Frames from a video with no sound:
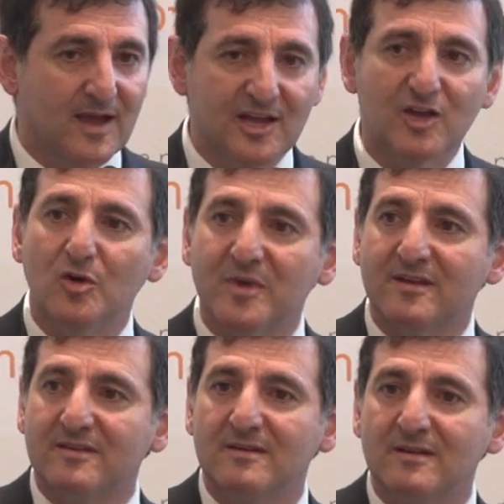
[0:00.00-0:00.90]

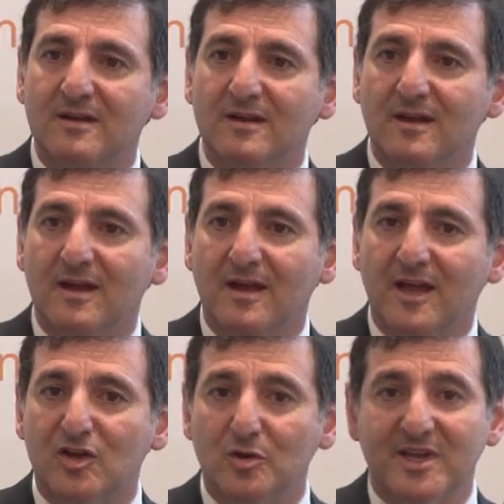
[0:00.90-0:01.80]
economic
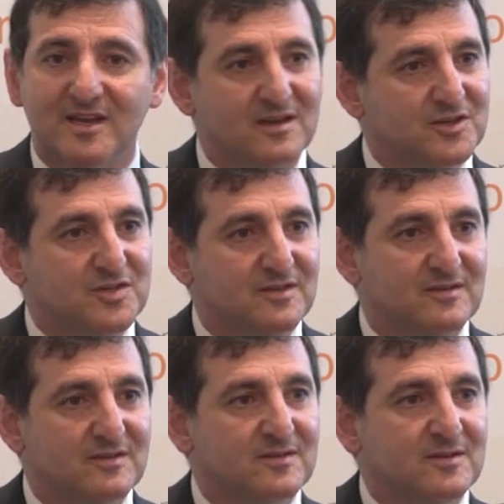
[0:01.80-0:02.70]

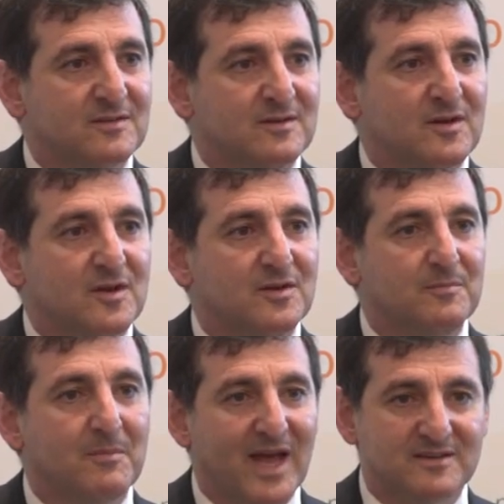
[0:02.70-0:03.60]
conditions
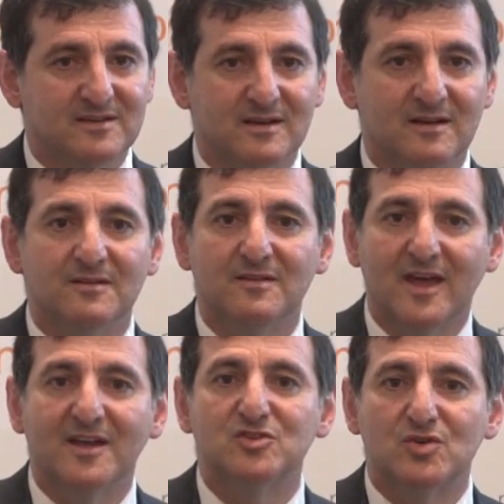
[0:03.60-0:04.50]
matter.
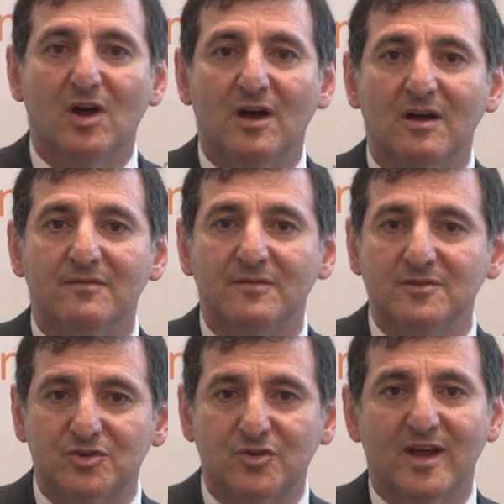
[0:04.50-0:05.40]
They drive
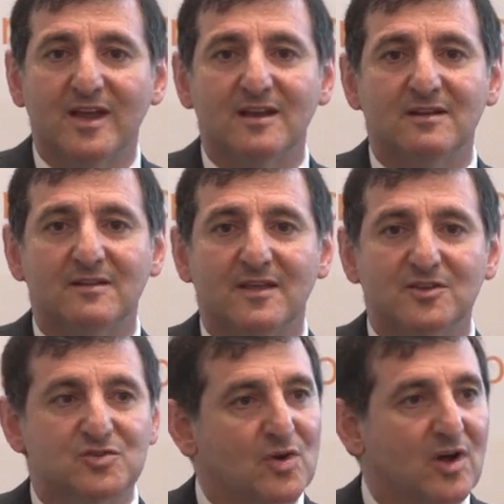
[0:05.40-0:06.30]
trade, they
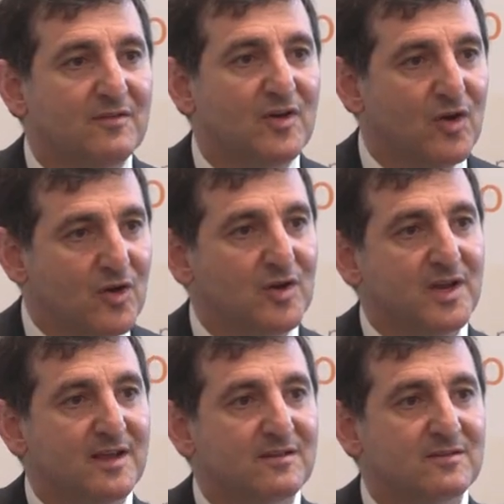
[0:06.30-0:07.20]
drive
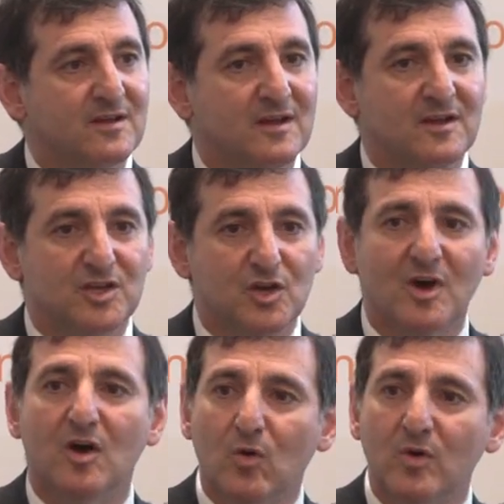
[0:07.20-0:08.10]
earnings. You
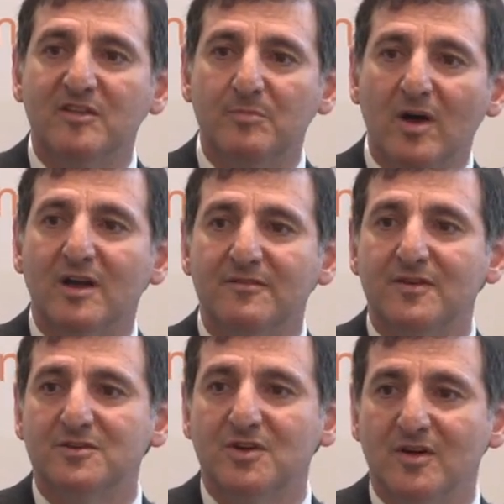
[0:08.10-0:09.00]
are always buying
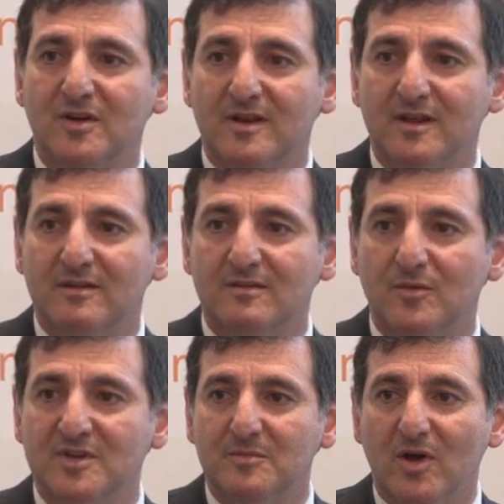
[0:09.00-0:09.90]
future earnings
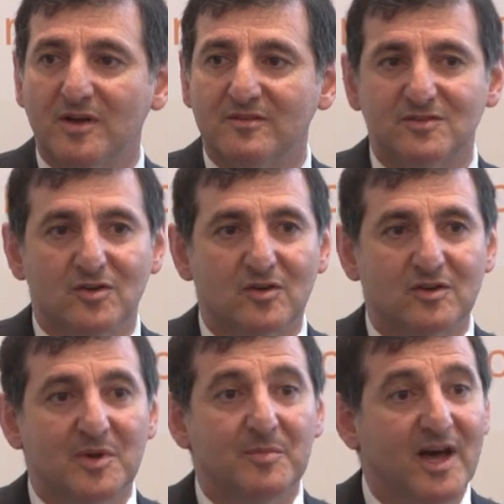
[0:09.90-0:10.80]
you're buying a stock
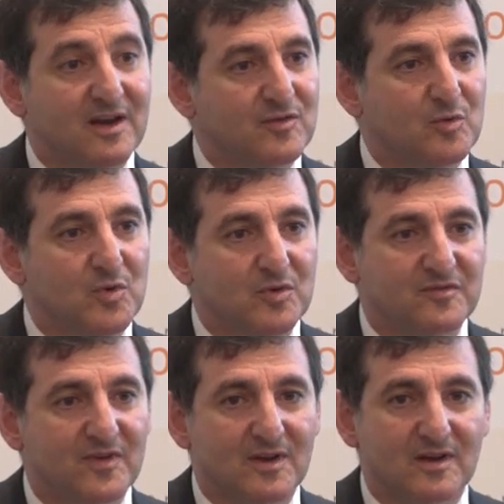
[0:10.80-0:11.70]
to be part of your
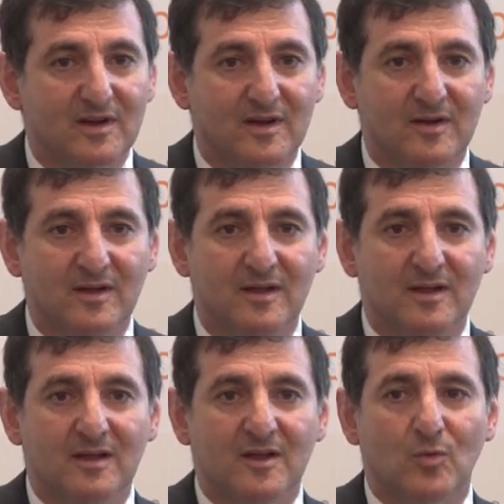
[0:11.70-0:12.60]
portfolio.
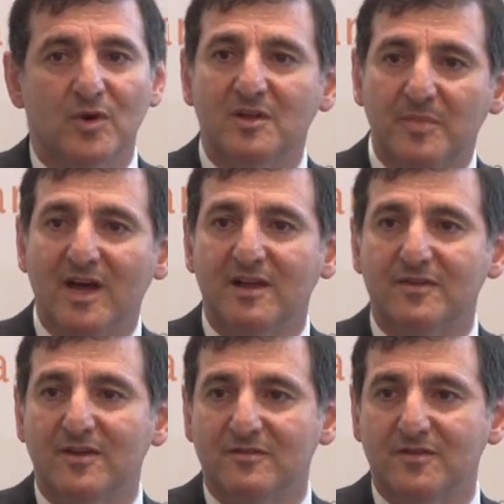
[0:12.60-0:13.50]
What do you pay
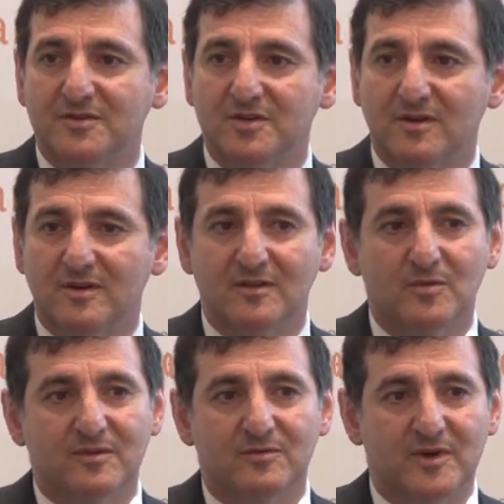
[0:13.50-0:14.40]
for those future earnings?
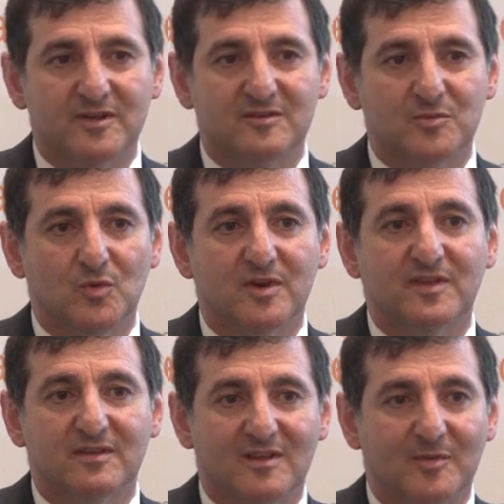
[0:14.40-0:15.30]
What is reasonable? What are
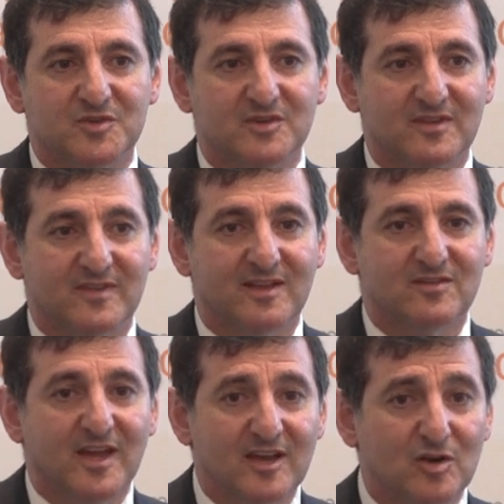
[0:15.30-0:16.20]
the assumptions in there?
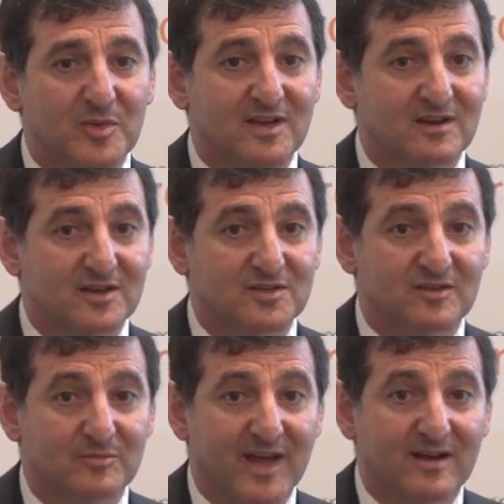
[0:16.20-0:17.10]
So economic
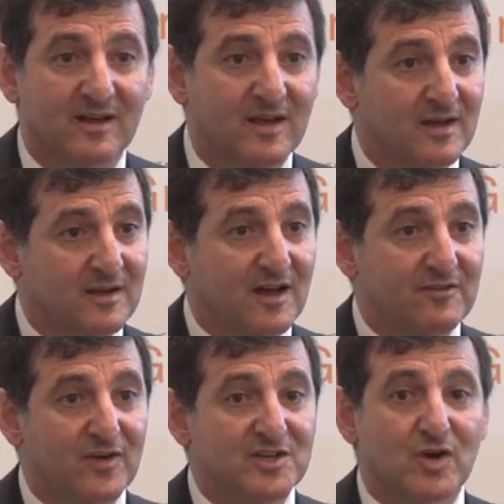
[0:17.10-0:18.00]
conditions matter. A
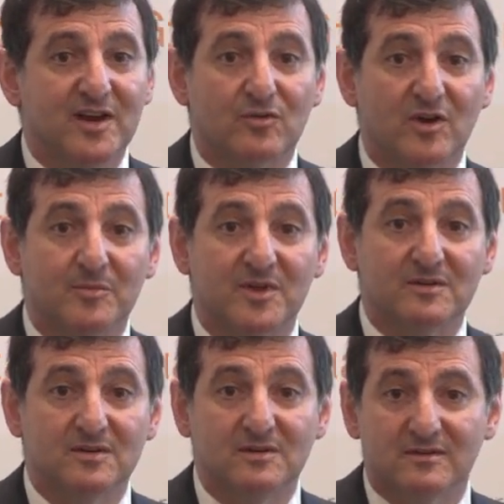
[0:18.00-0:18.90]
free trade
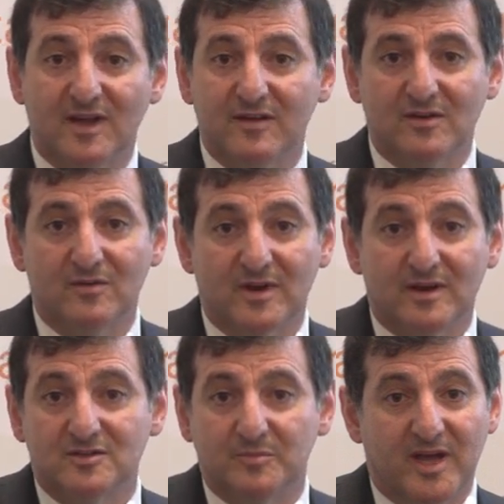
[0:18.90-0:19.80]
agreement to South
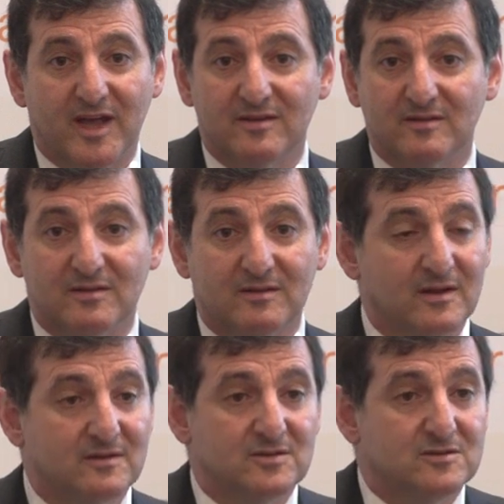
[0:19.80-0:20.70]
Korea, Japan,
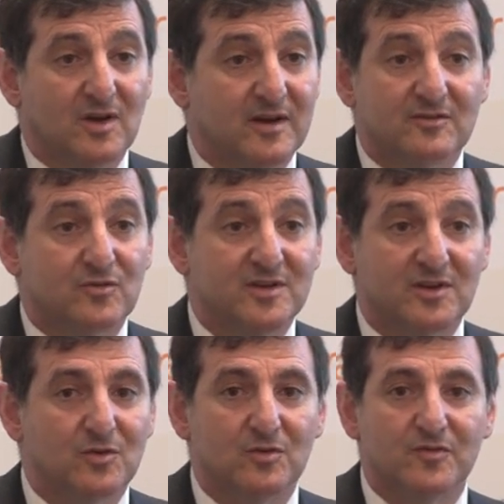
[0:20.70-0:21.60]
and China is
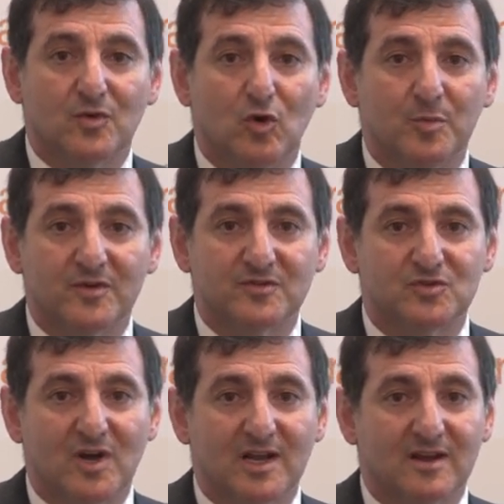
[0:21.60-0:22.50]
critical for corporate
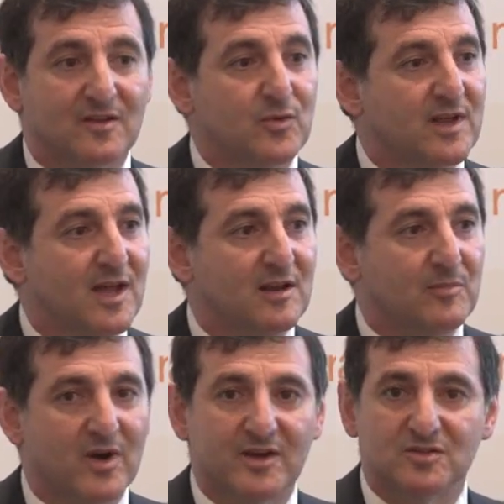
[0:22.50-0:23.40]
Australia and the
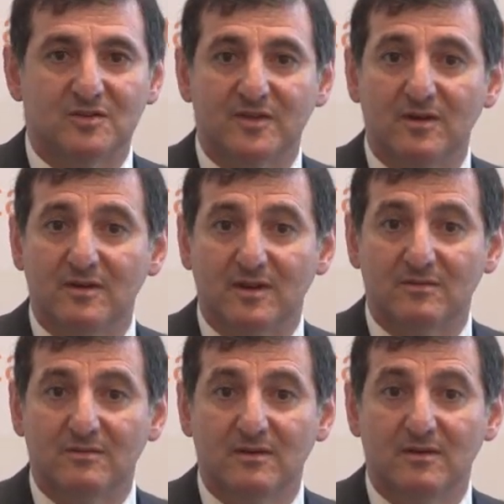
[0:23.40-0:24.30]
recalibration of the
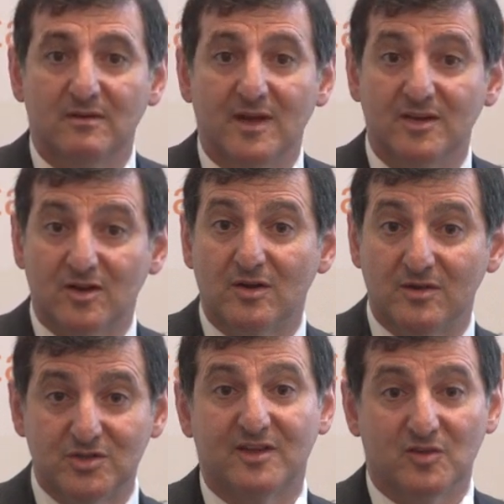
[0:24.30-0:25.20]
earnings. And you've got to
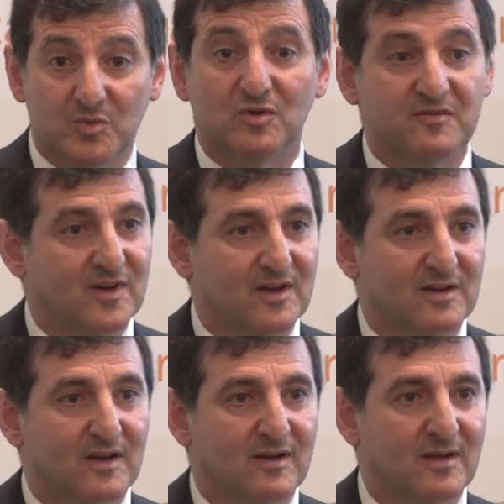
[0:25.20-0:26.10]
adjust your
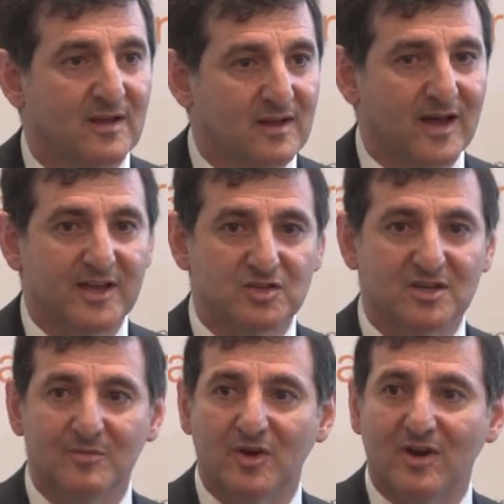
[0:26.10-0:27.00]
portfolio. Aging
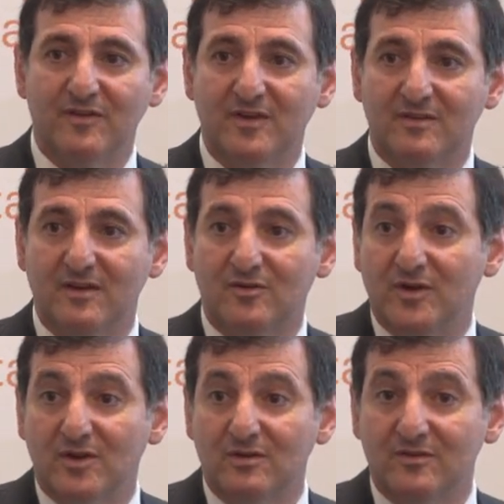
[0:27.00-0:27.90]
demographics are
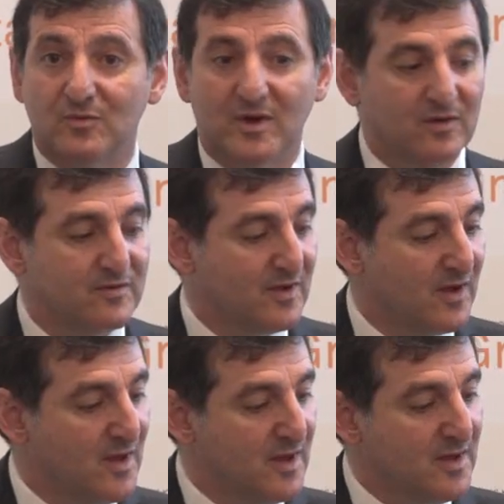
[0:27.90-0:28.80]
critical as well. So